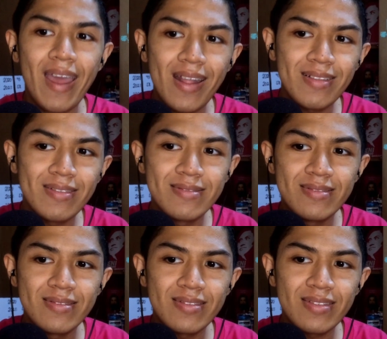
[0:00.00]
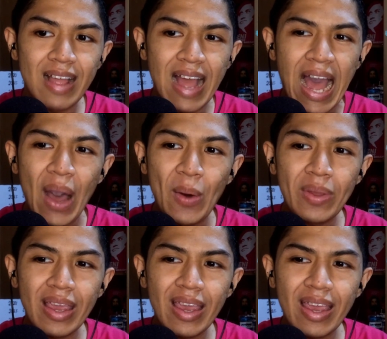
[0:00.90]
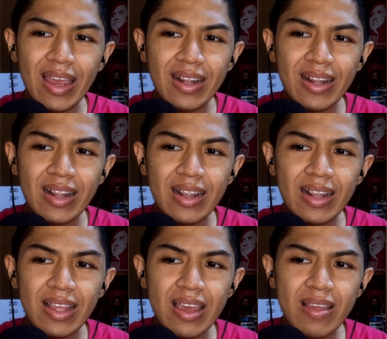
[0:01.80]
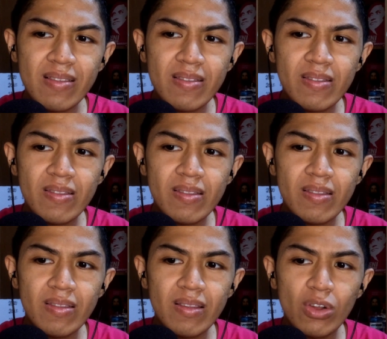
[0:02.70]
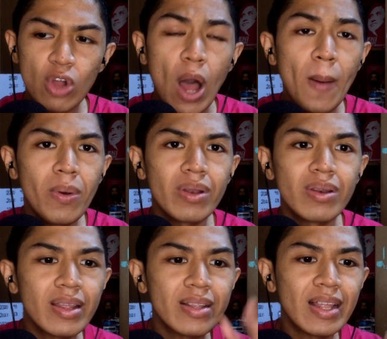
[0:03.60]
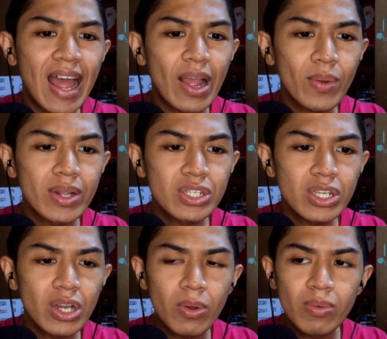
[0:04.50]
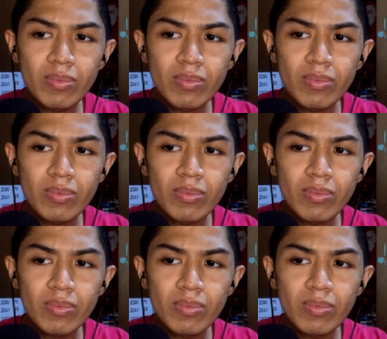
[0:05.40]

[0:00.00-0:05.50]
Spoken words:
and how it is common in the language.